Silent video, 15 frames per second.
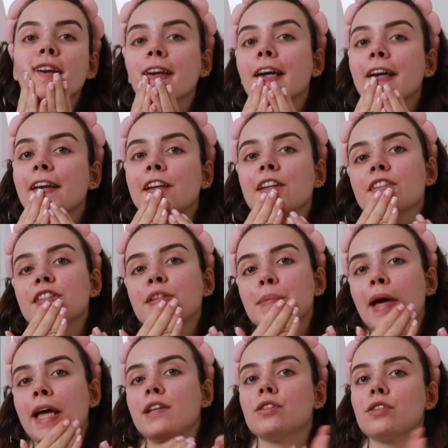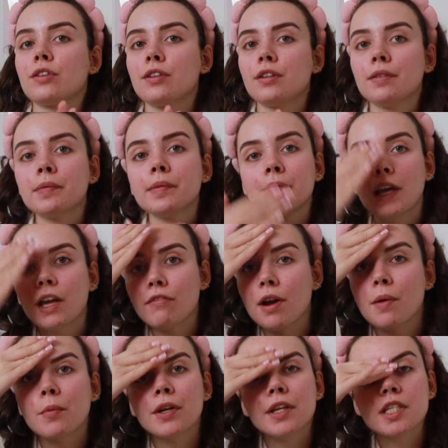like it just depends on if
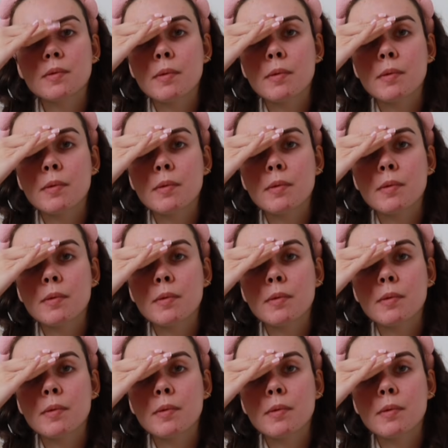I'm wanting